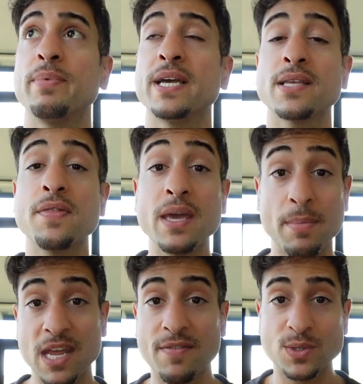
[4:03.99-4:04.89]
because I think
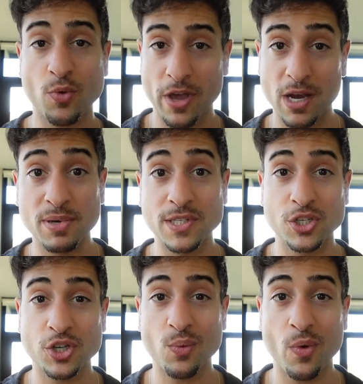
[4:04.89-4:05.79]
many of us were in a
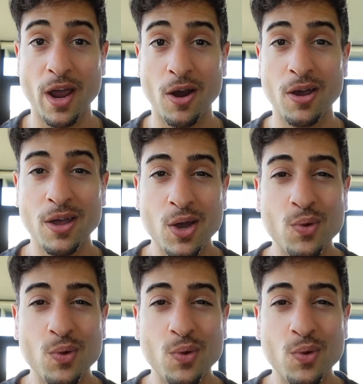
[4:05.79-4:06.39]
position where